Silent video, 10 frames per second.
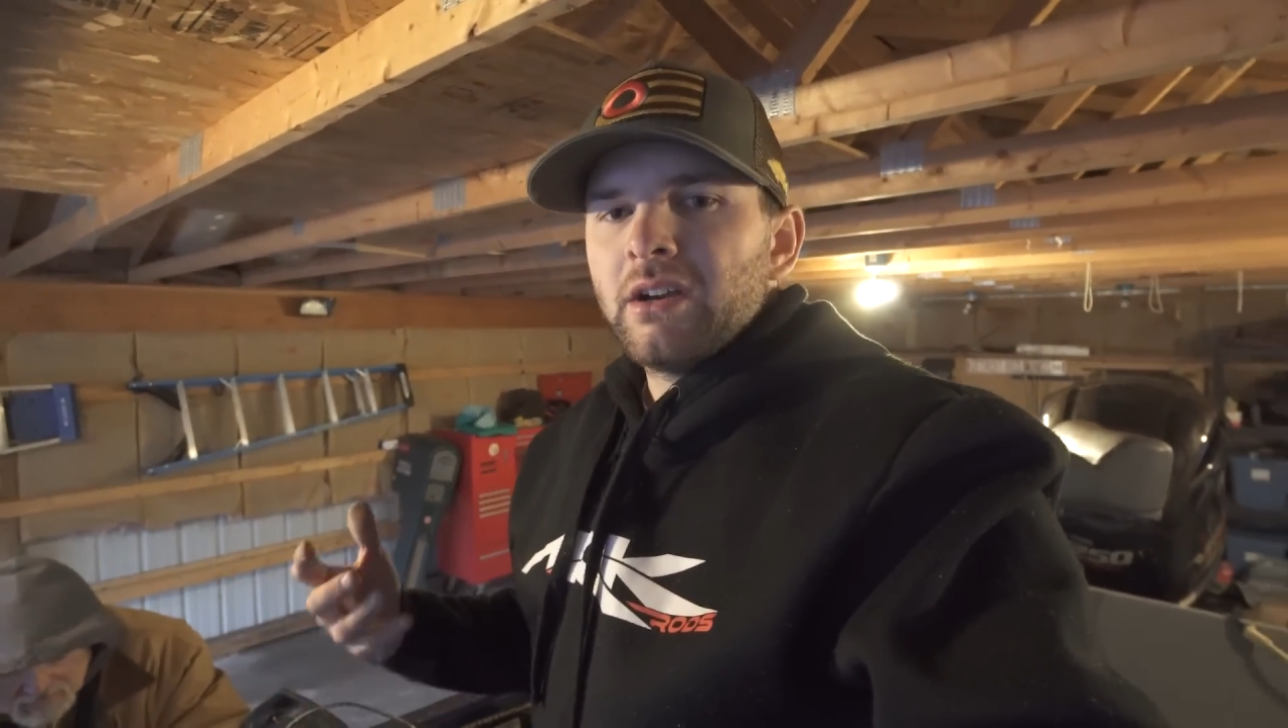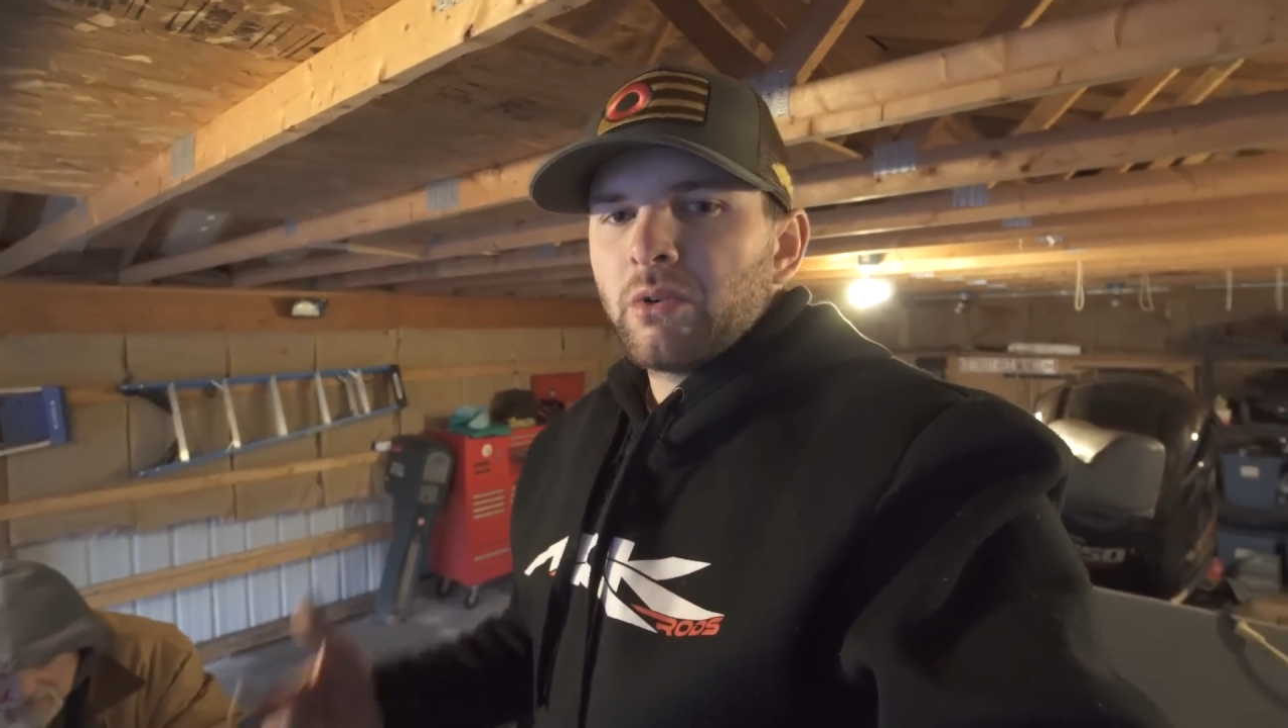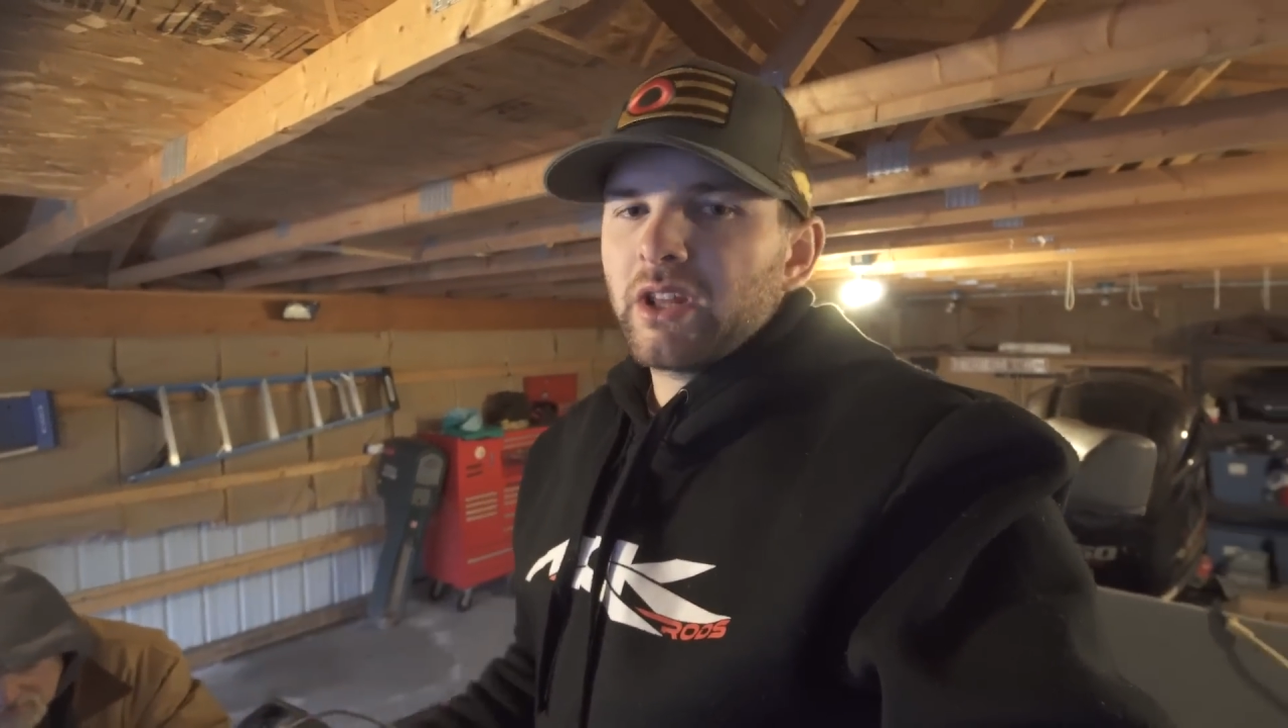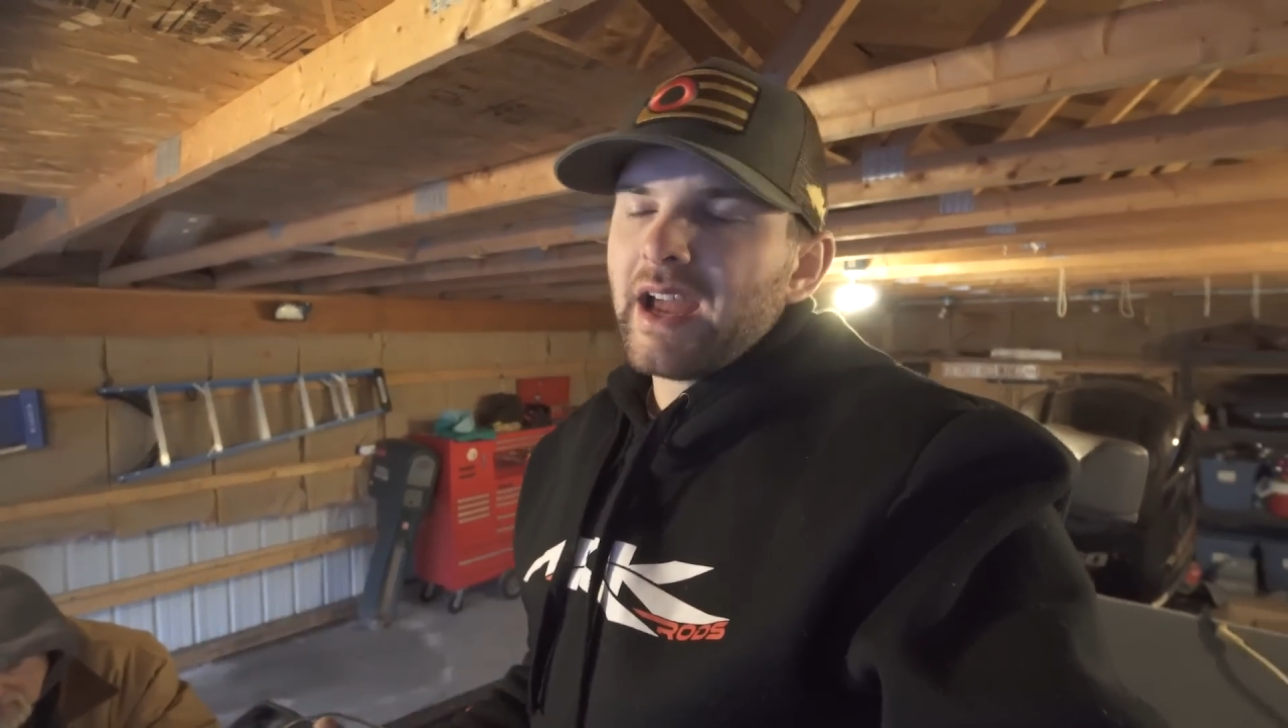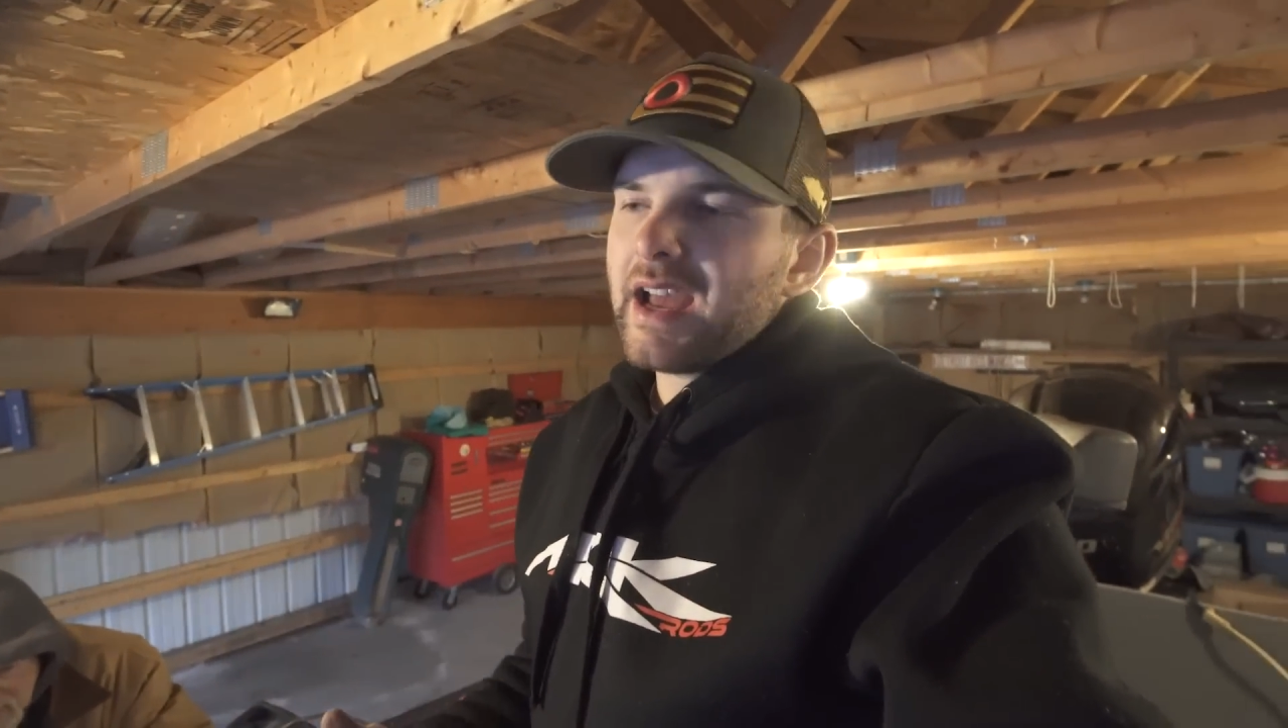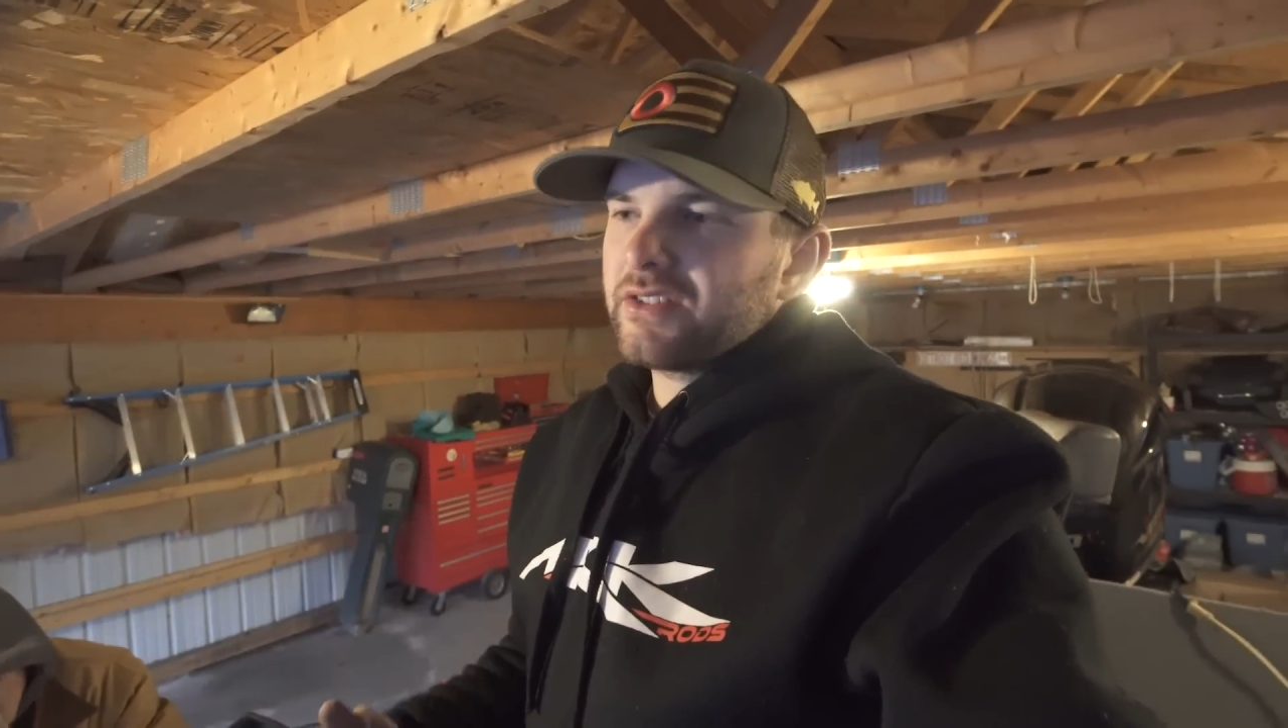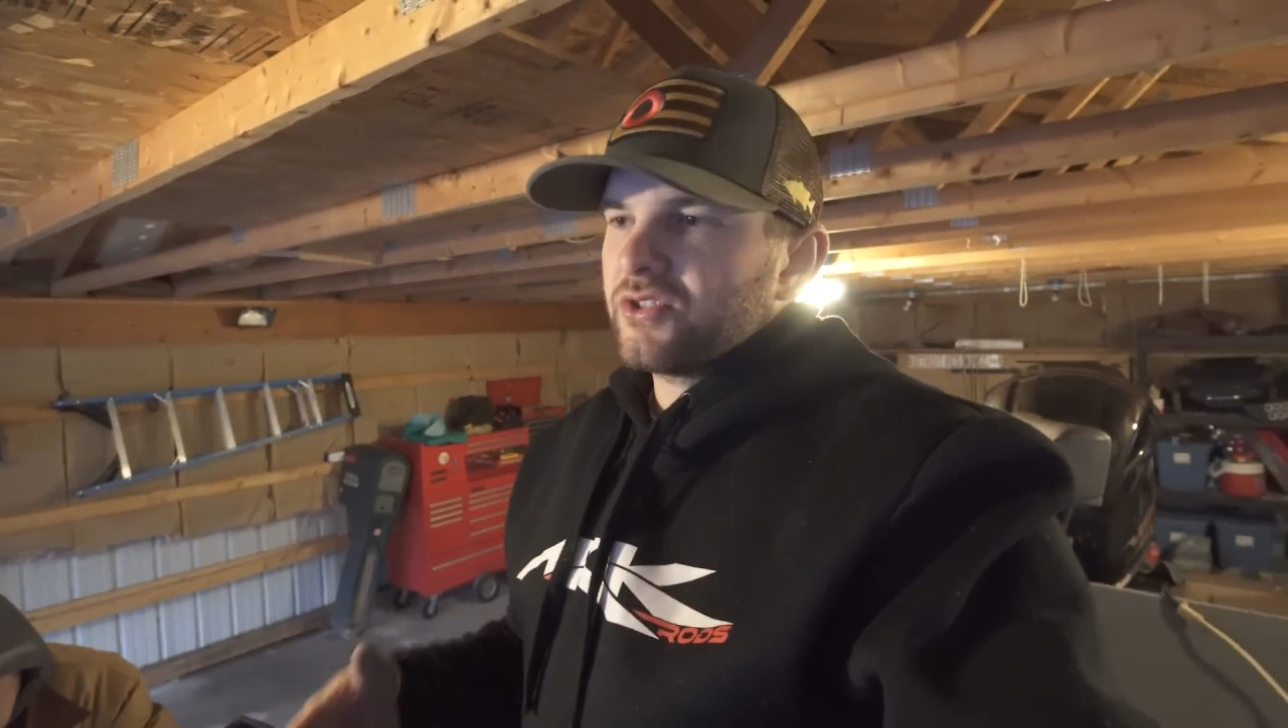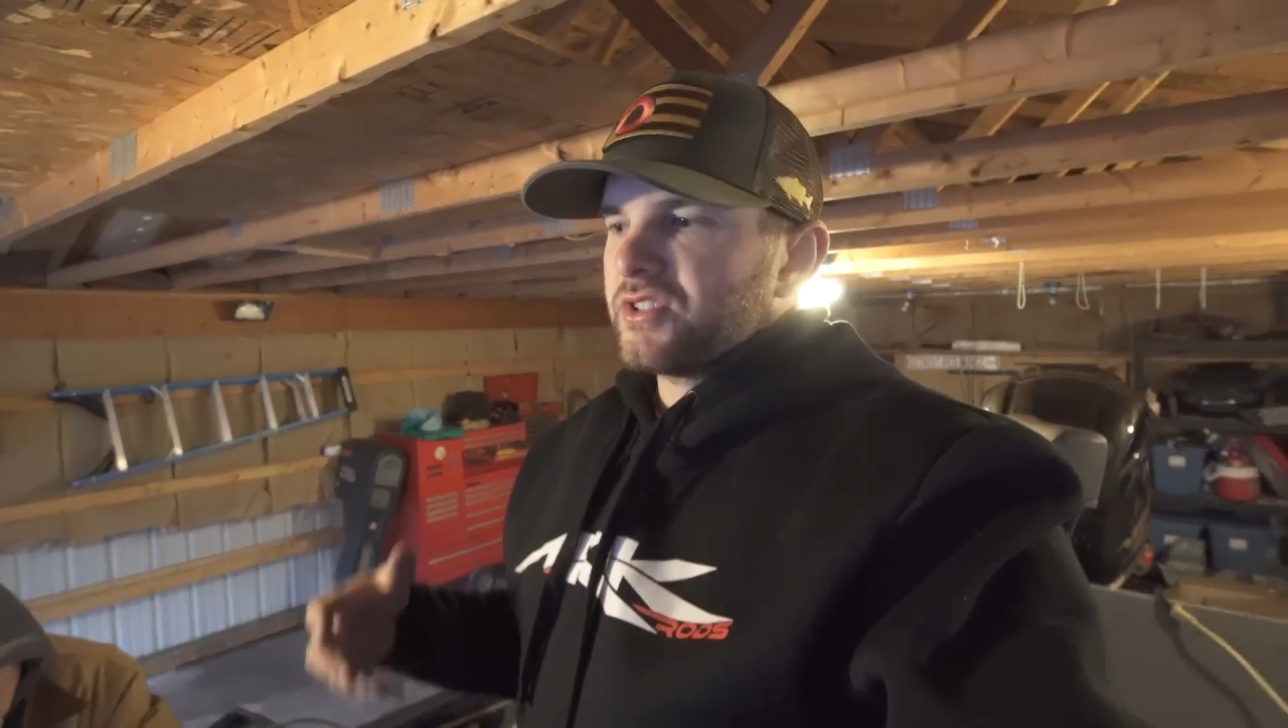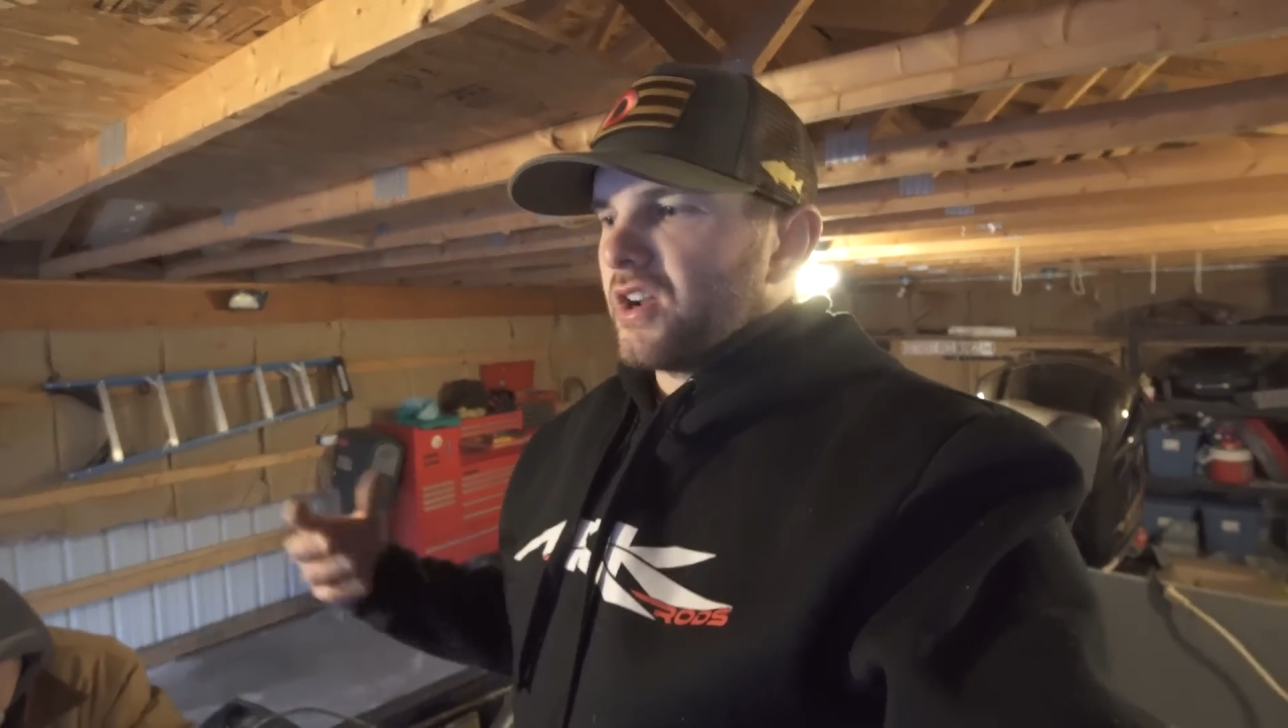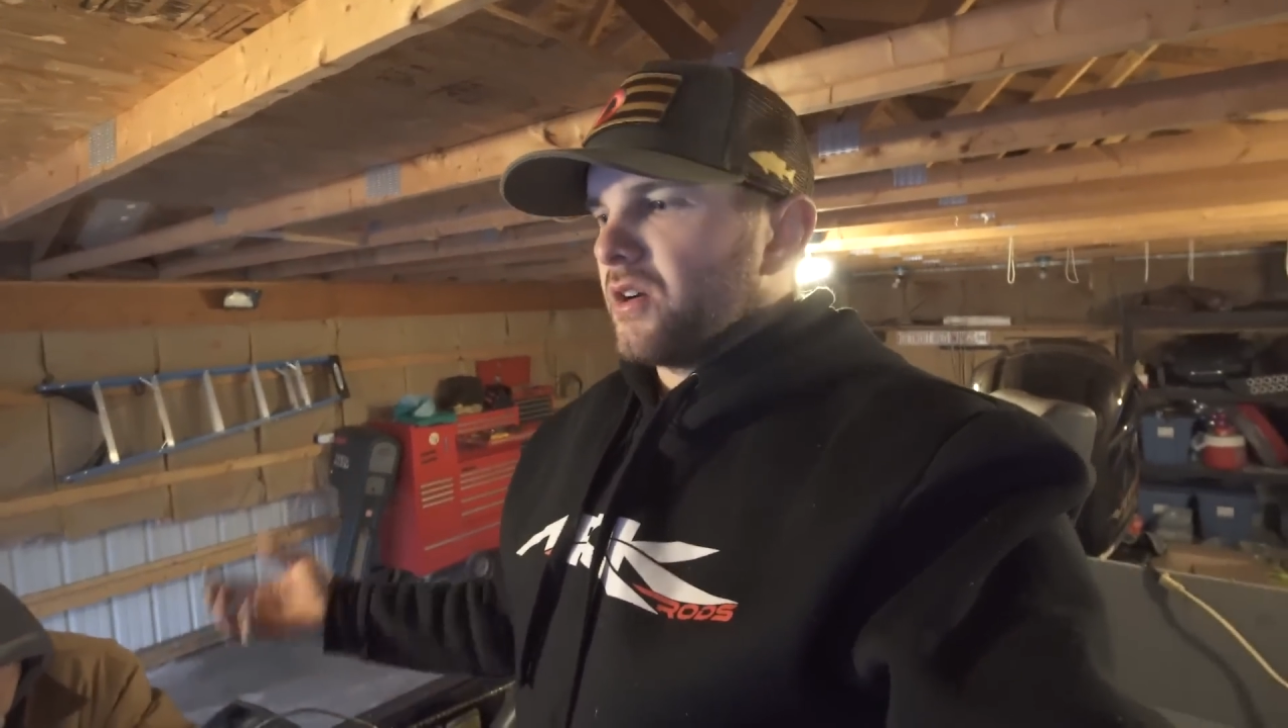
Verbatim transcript: where the hazards